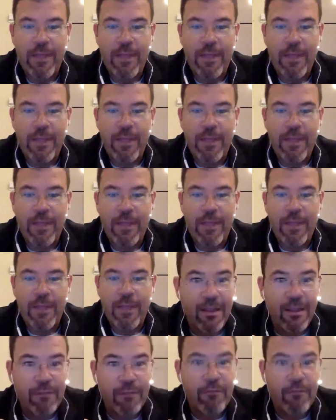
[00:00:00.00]
eliminate
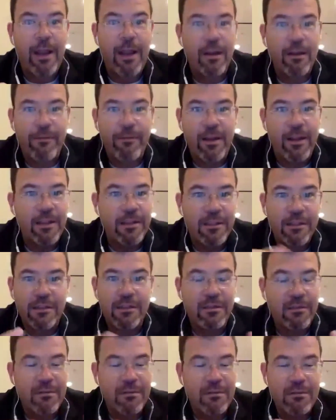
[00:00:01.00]
the threat of any